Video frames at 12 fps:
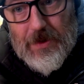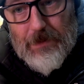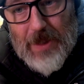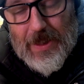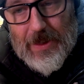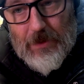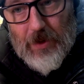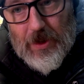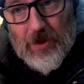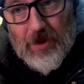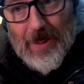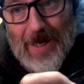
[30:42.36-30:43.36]
bloody,
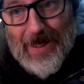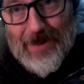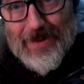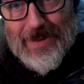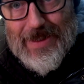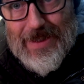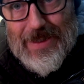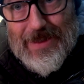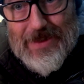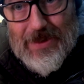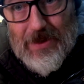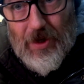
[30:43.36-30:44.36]
Allen keys